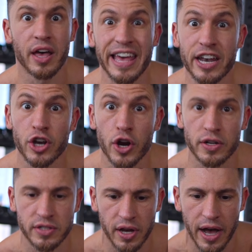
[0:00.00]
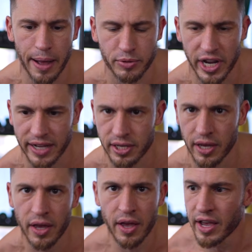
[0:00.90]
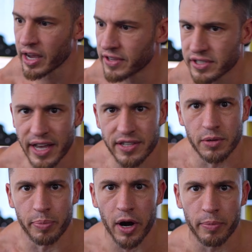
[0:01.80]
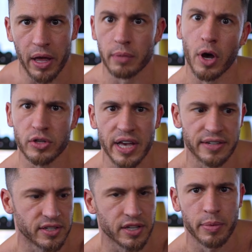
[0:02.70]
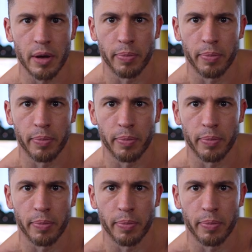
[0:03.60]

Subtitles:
inert object. In this case, it's a barbell. In most cases, it's gonna be a